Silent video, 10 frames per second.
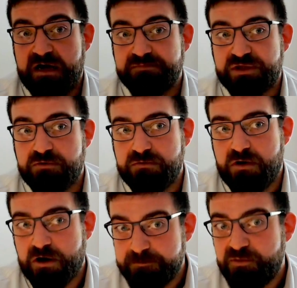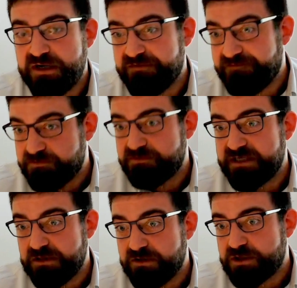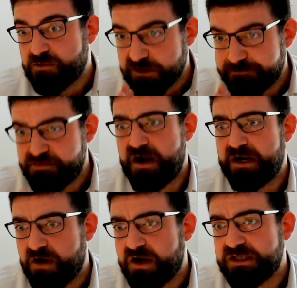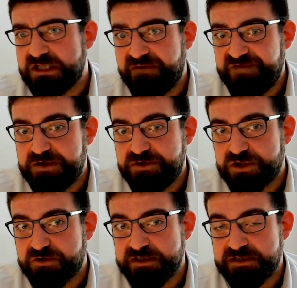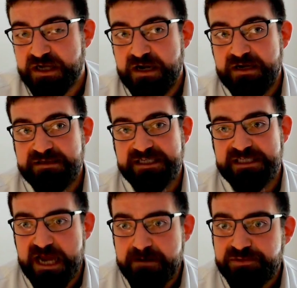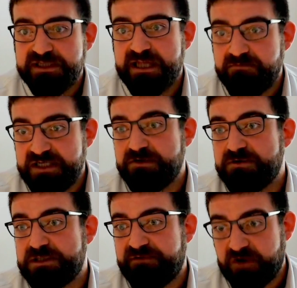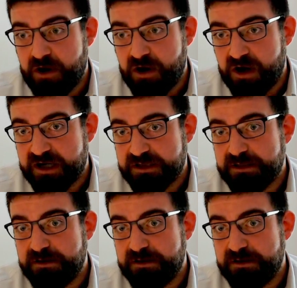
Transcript: So our point of view when we look towards prior auth in the future is the template that we used for auth